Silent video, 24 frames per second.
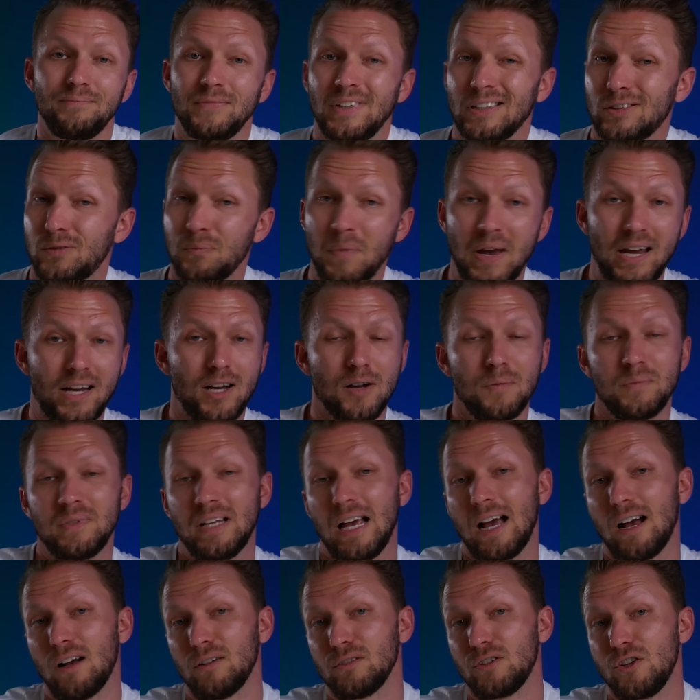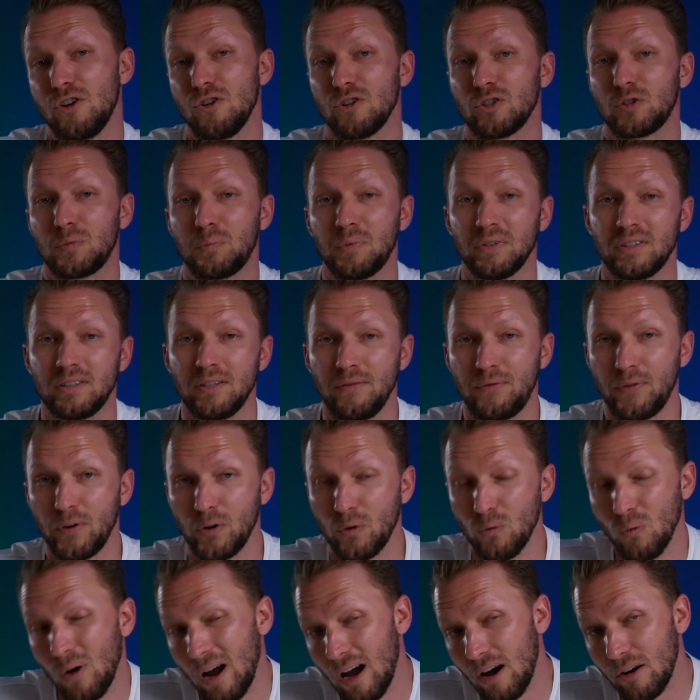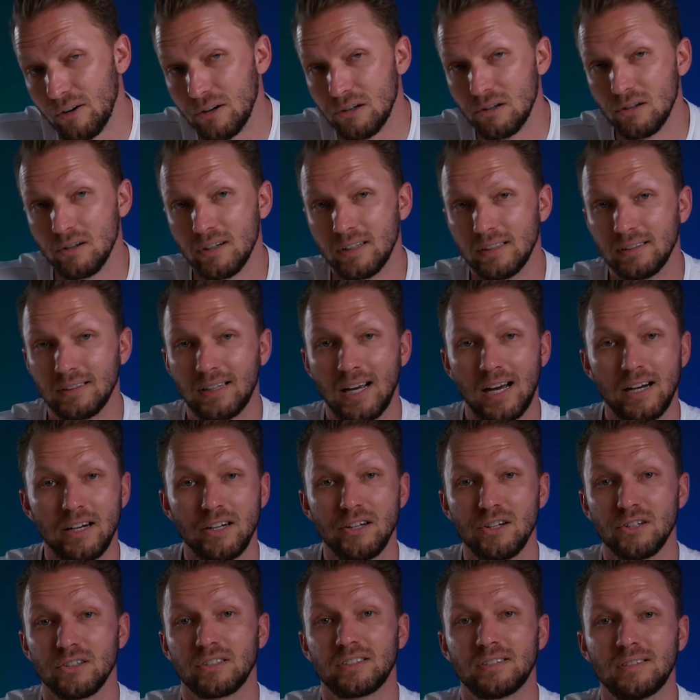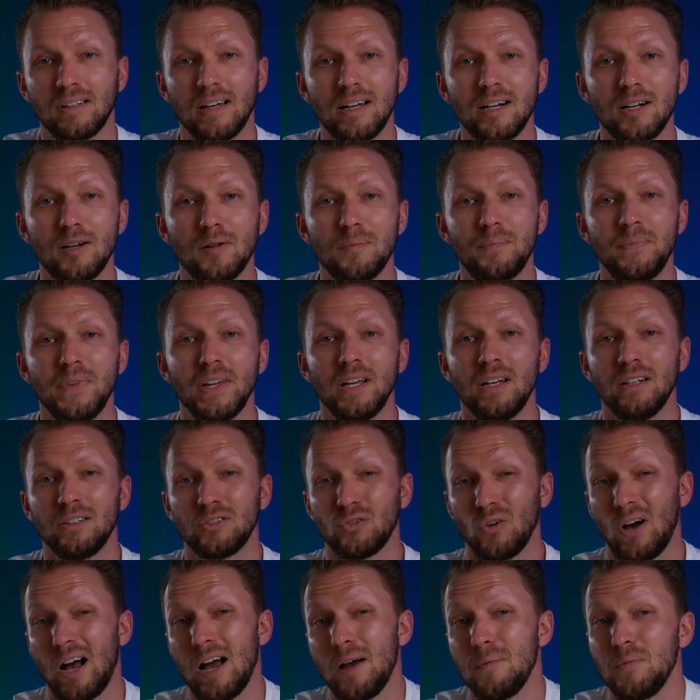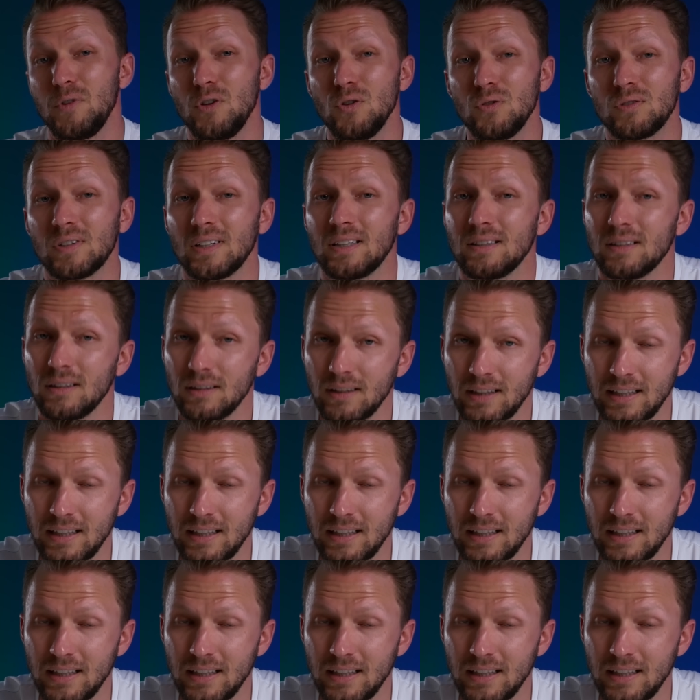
This may come come down to your specific router and kind of your setup. So I'm using the